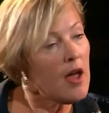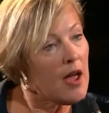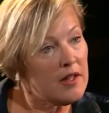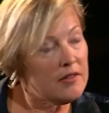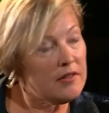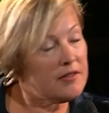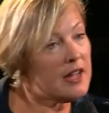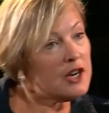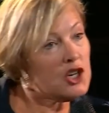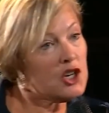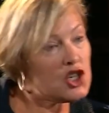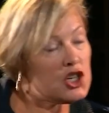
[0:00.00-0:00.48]

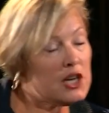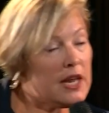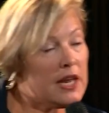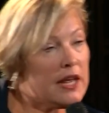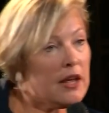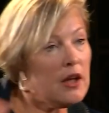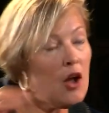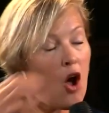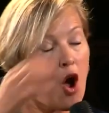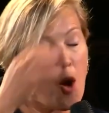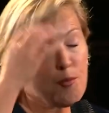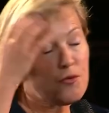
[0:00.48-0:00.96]

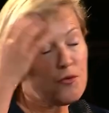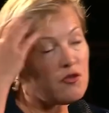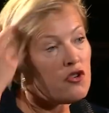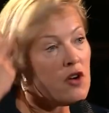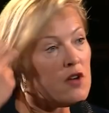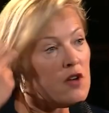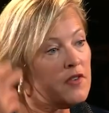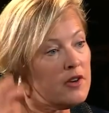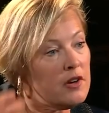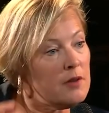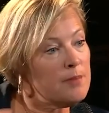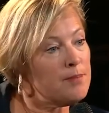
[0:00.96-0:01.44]
essentially
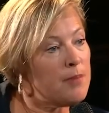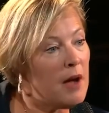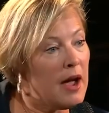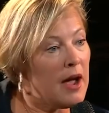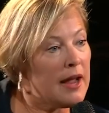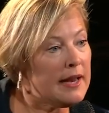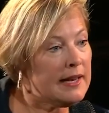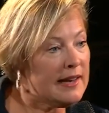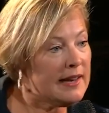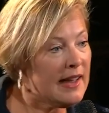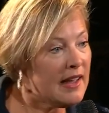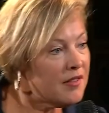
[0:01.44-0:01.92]
driven
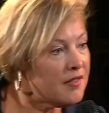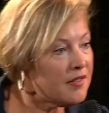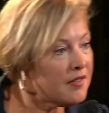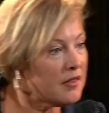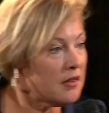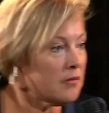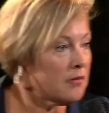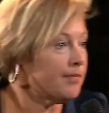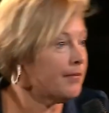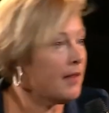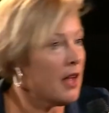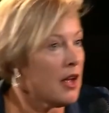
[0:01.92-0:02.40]
by
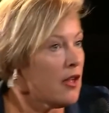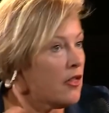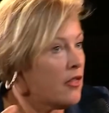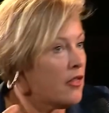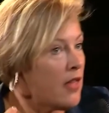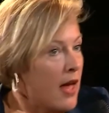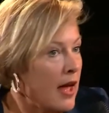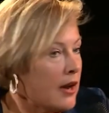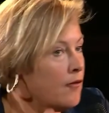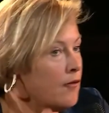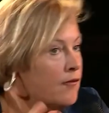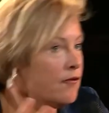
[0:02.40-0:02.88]
less
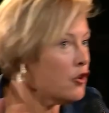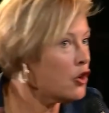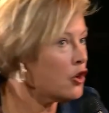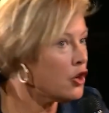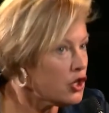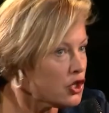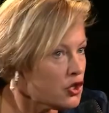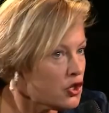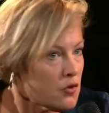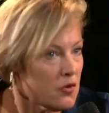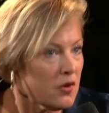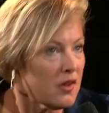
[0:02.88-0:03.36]
than
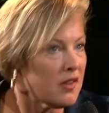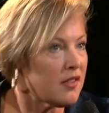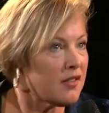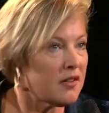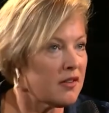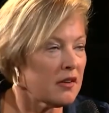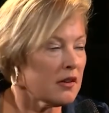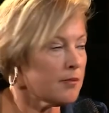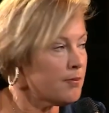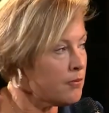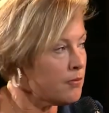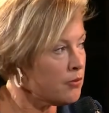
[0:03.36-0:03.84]

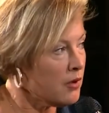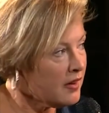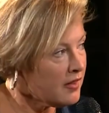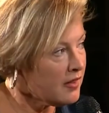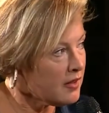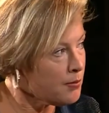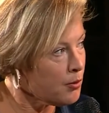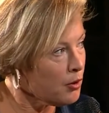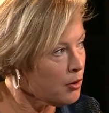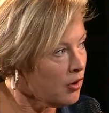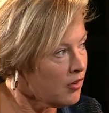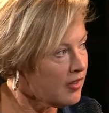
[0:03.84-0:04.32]
virtuous
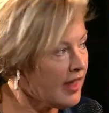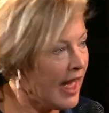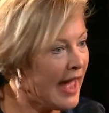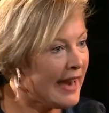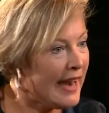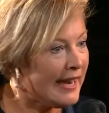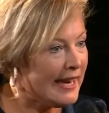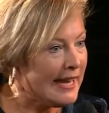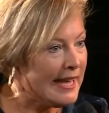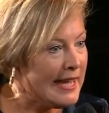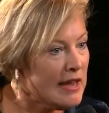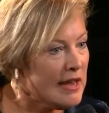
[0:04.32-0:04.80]
principles,
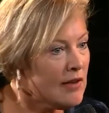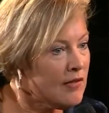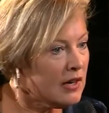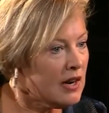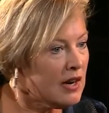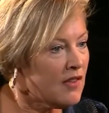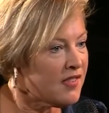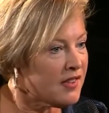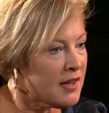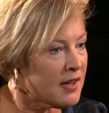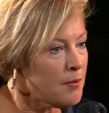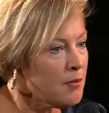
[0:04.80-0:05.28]
and even
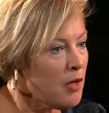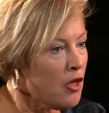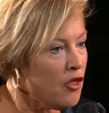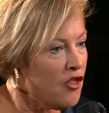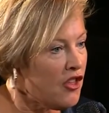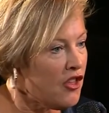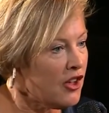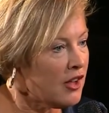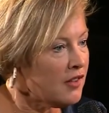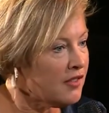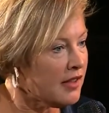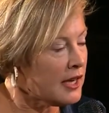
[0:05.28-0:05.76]
if some of
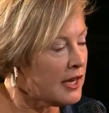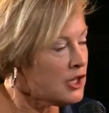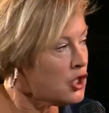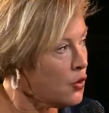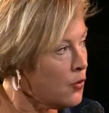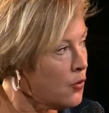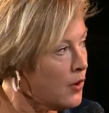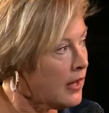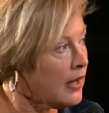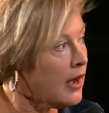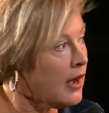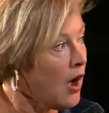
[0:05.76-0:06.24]
the things they're
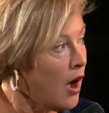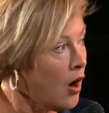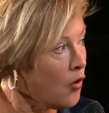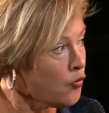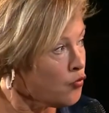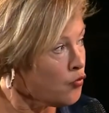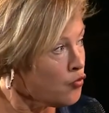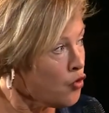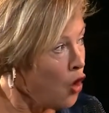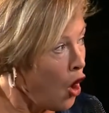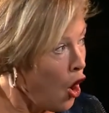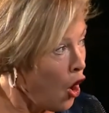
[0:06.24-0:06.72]
doing
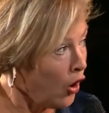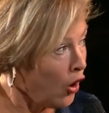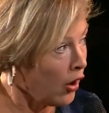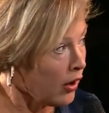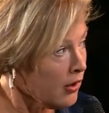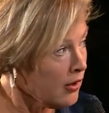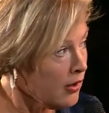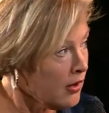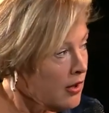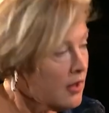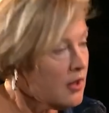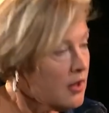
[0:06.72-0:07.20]
are wrong
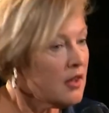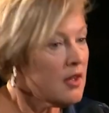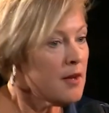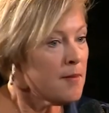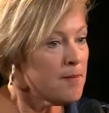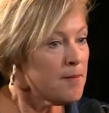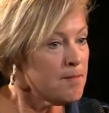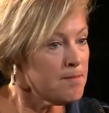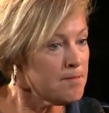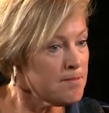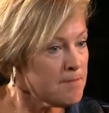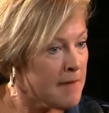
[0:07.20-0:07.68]

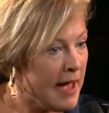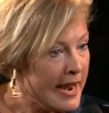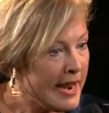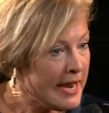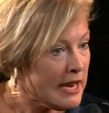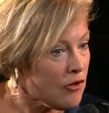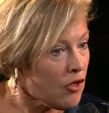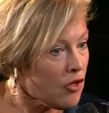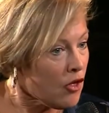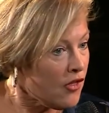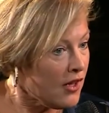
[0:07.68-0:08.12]
many of